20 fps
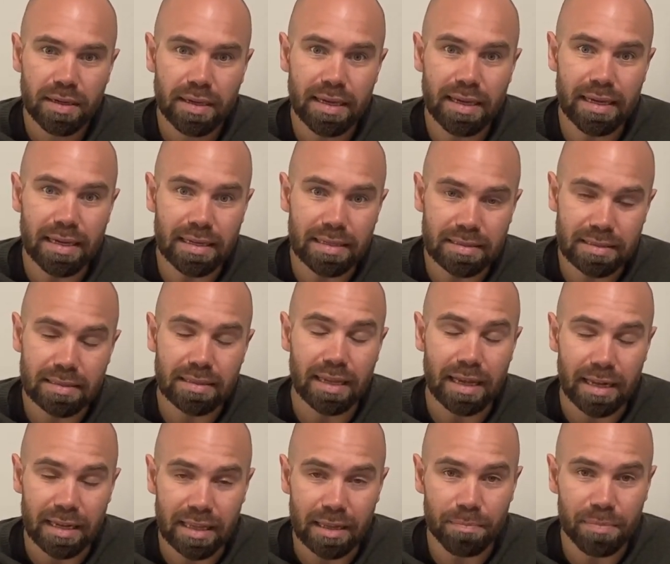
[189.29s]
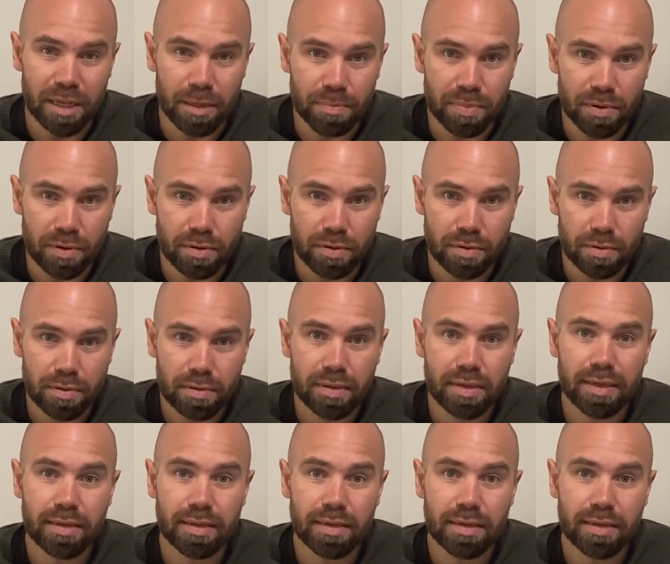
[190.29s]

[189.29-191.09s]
is letting the people